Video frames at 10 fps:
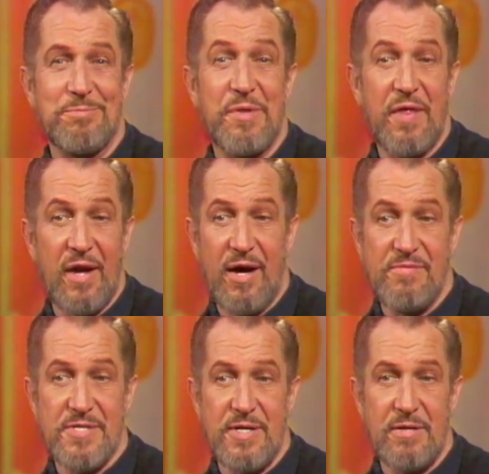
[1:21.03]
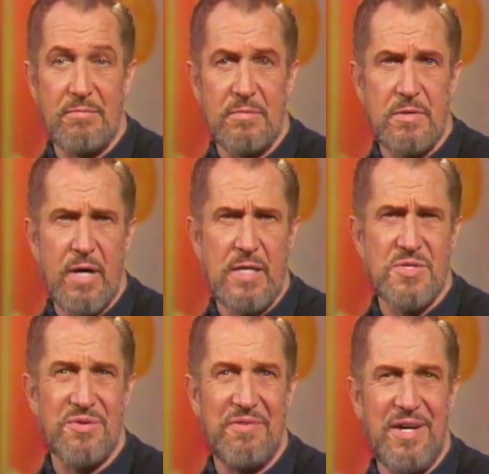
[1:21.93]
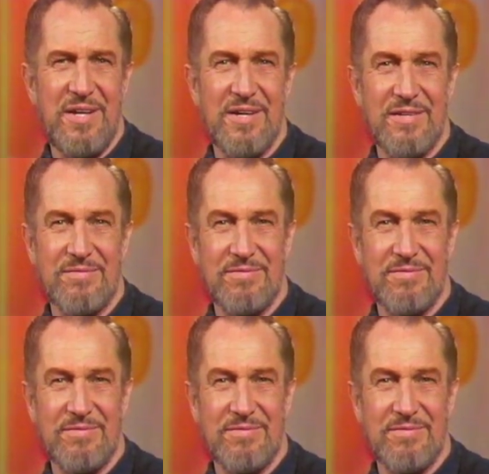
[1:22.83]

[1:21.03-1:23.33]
but then I've seen Transylvania.